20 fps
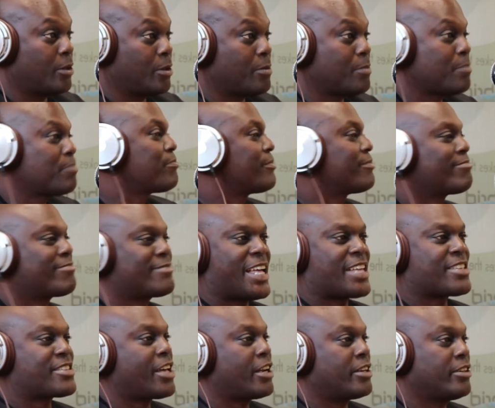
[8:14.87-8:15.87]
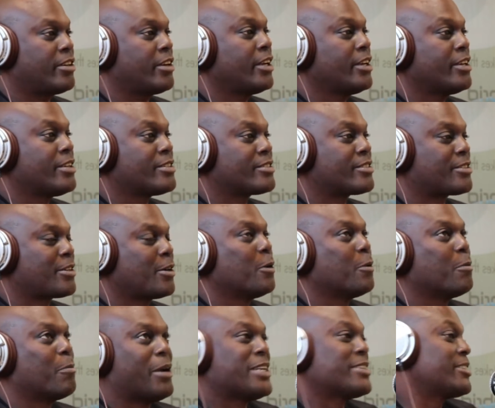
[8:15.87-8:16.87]
So that's out of your hands.
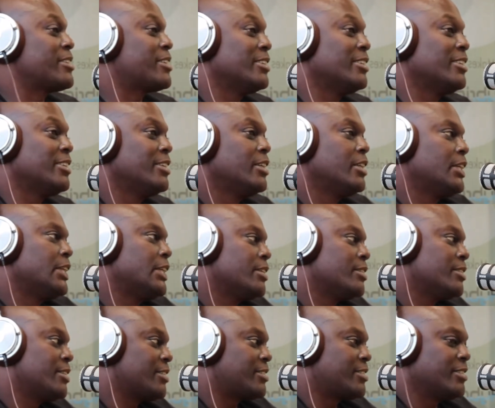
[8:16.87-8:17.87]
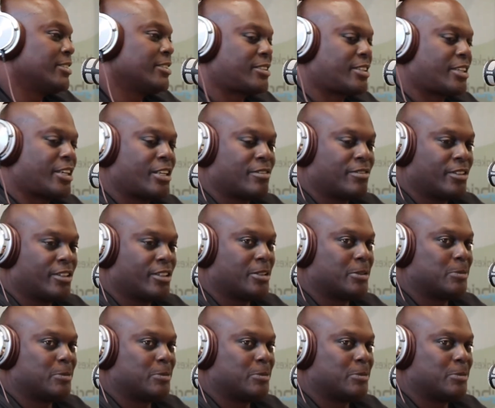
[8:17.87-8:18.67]
So basically, this is kind of